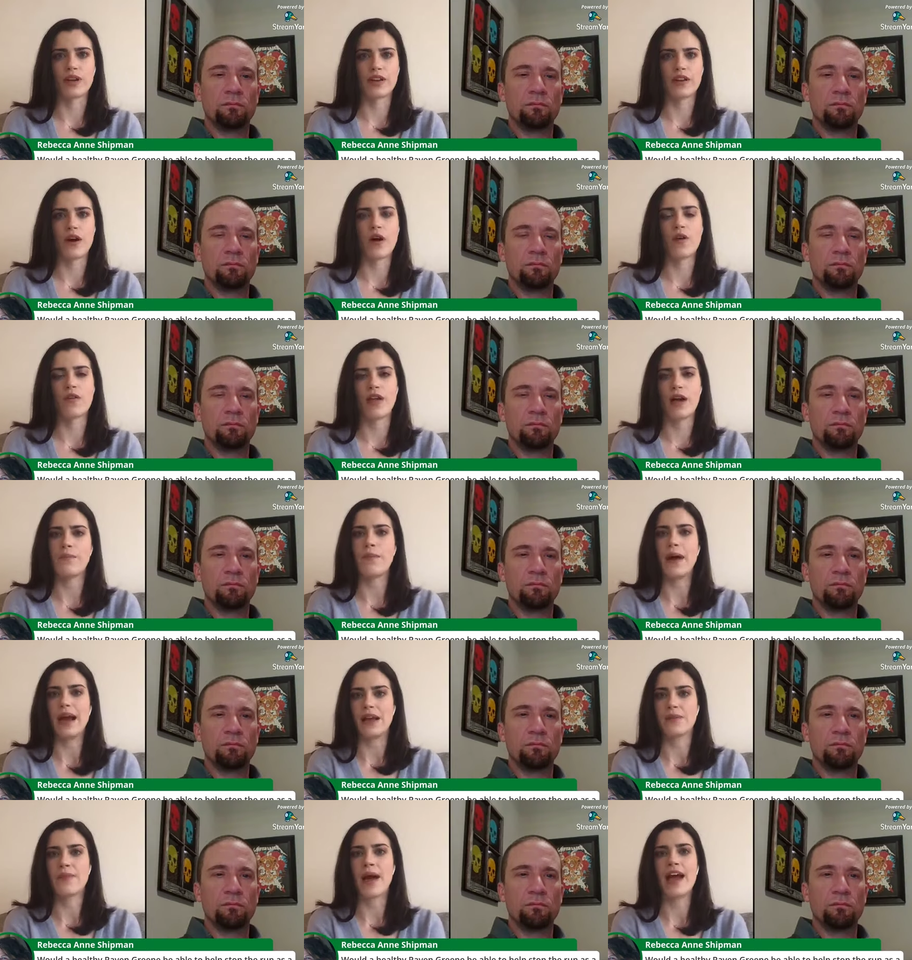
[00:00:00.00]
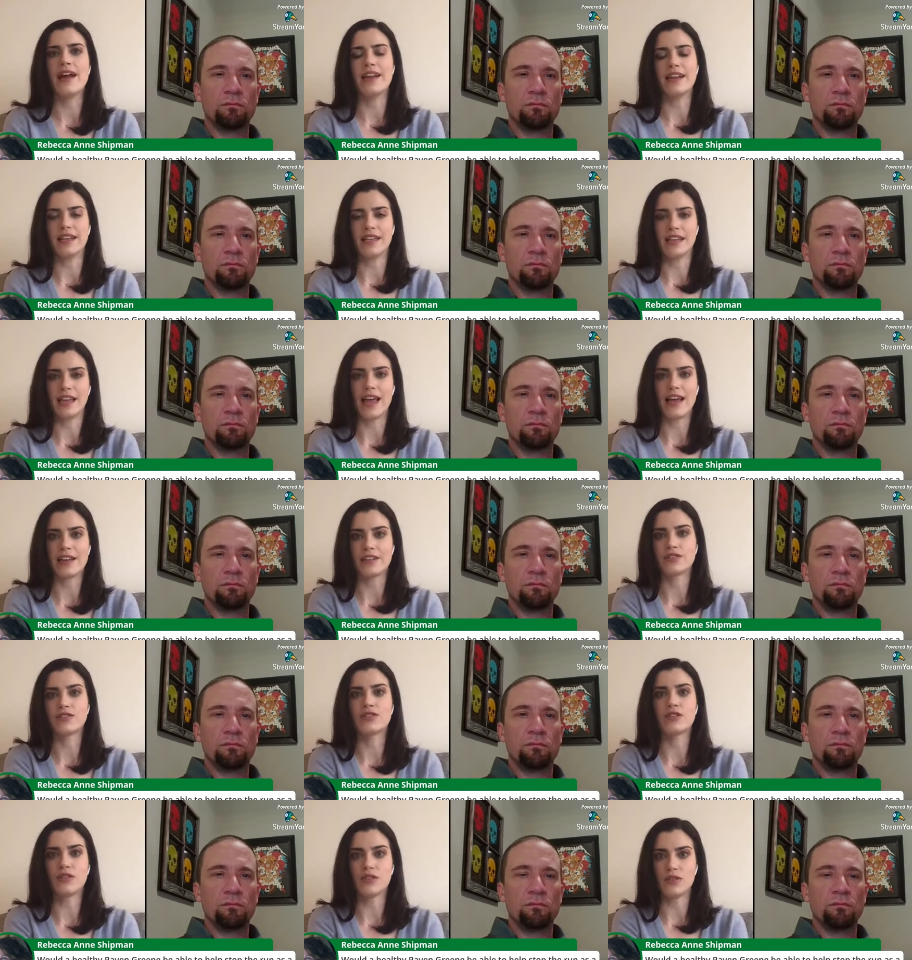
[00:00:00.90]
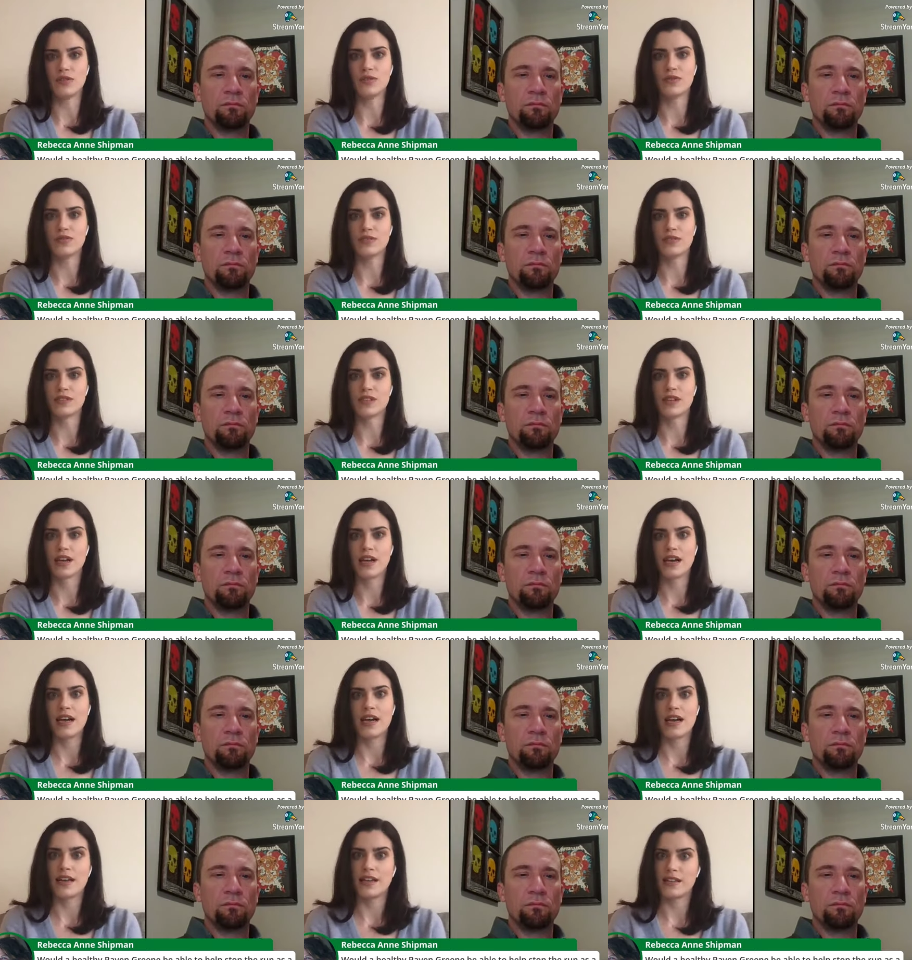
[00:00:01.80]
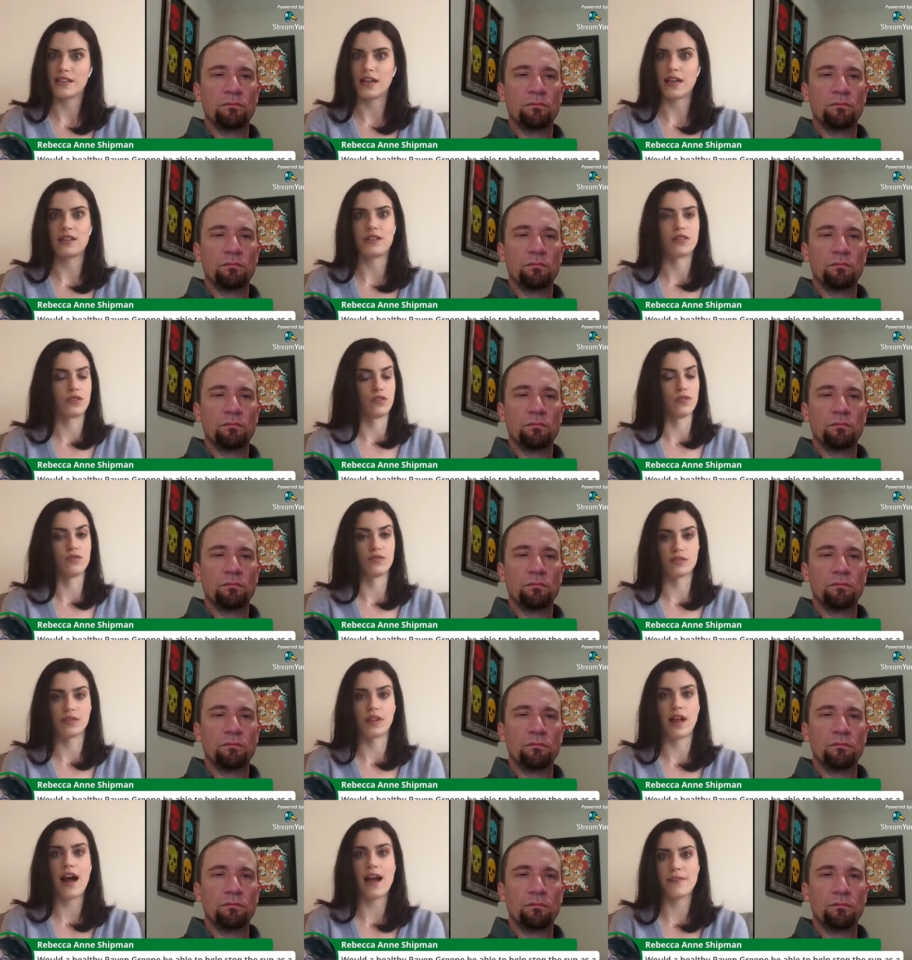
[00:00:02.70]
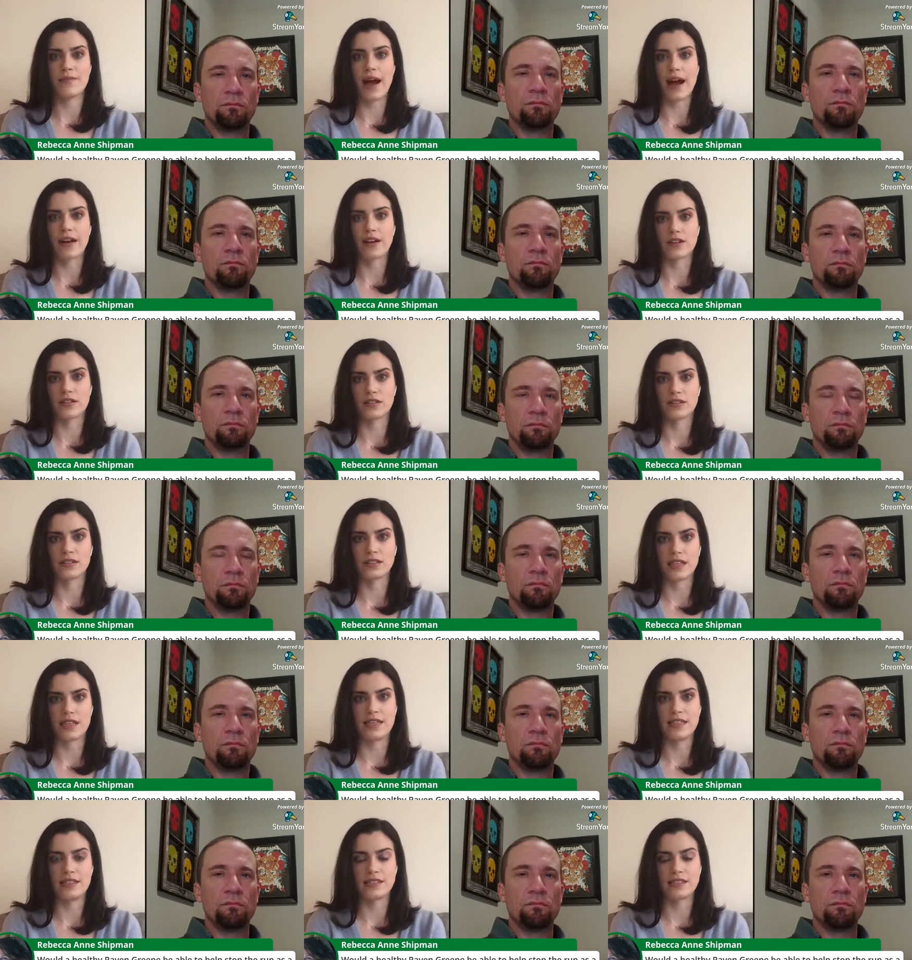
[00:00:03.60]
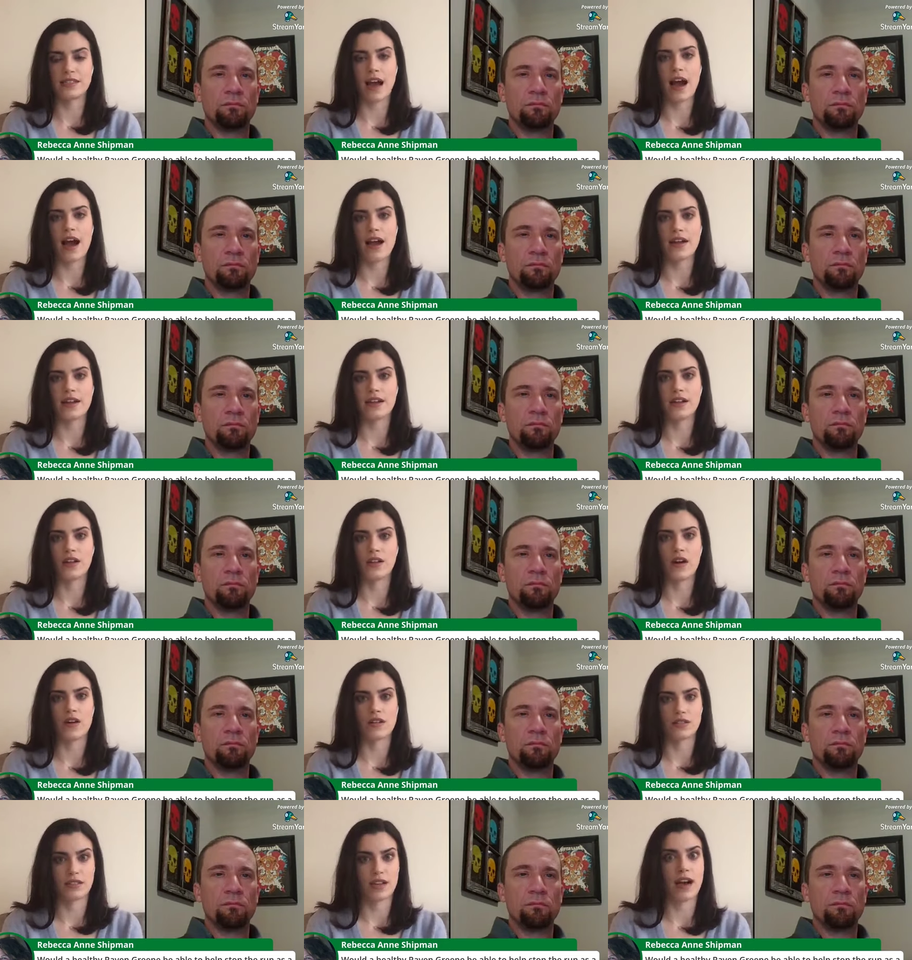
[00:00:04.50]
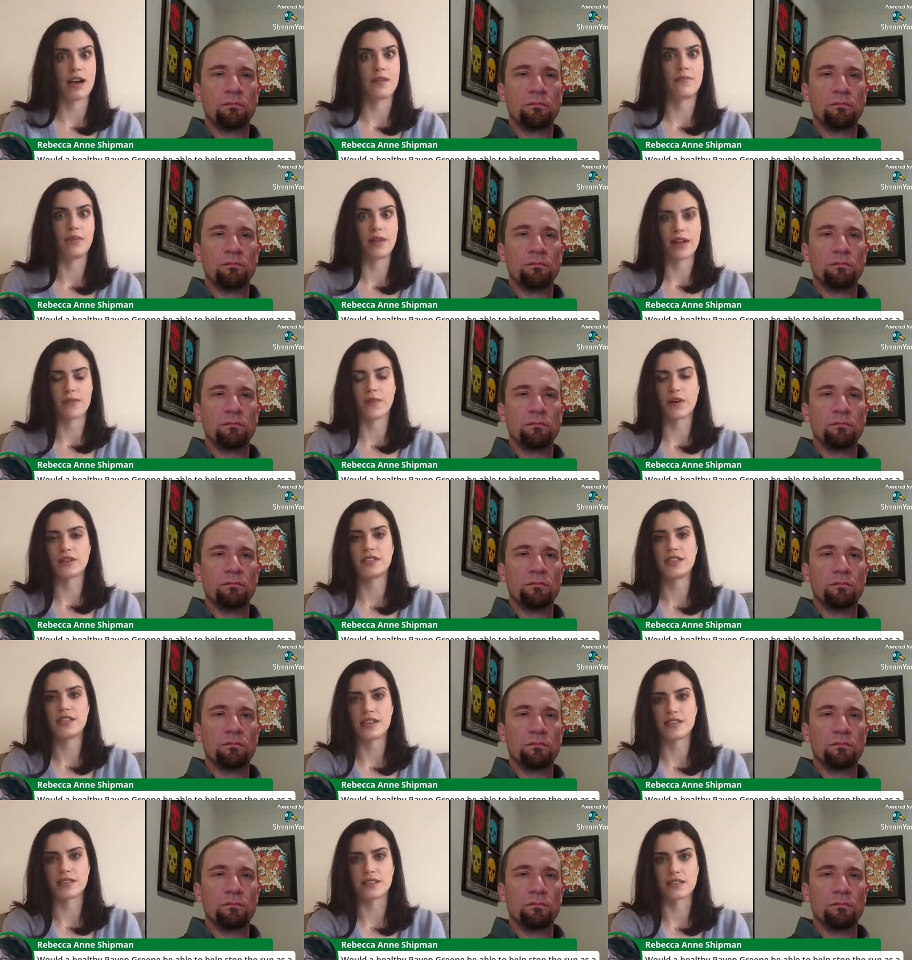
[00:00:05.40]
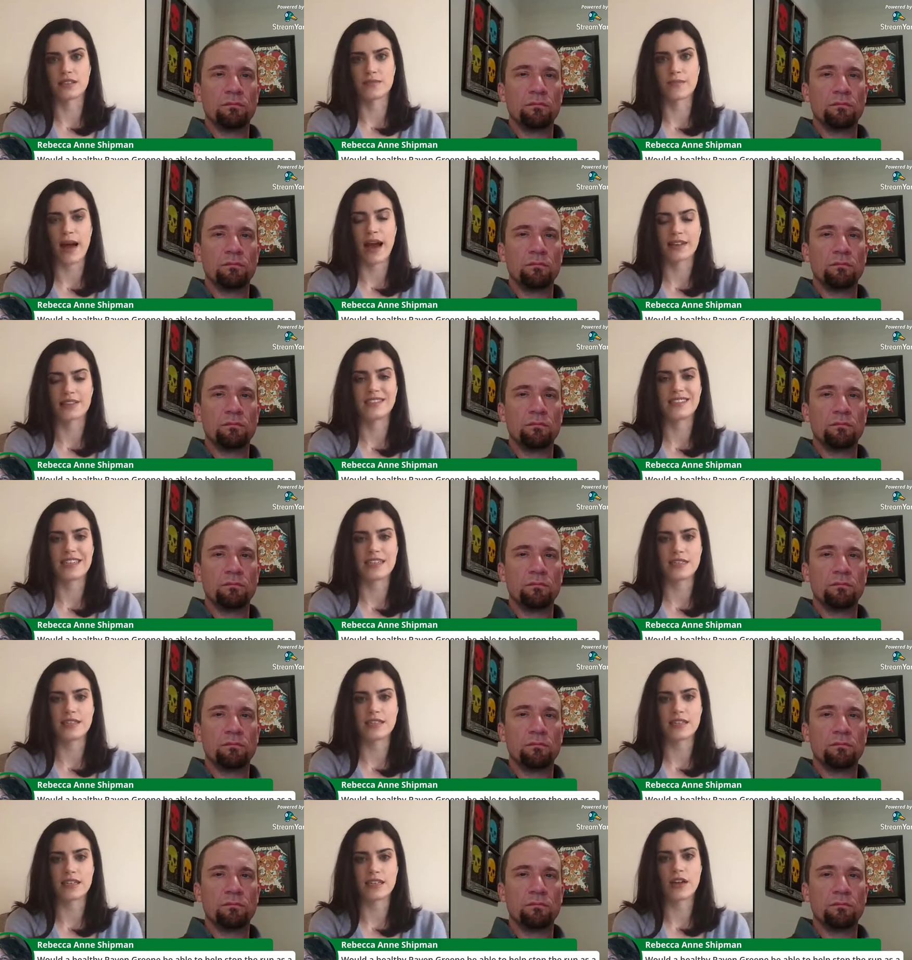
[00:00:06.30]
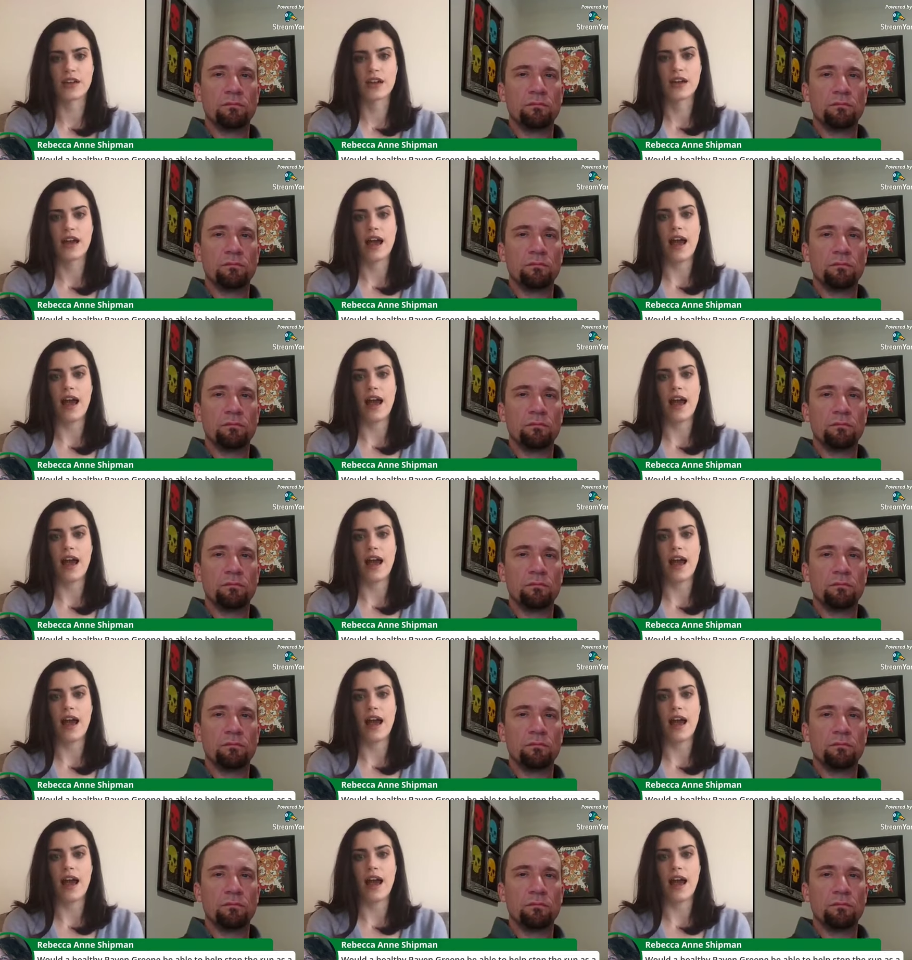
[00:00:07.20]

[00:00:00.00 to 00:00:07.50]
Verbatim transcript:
Speaker 1: know that Mike Pettine likes to use use linebackers inside alongside Blake Martinez this past season.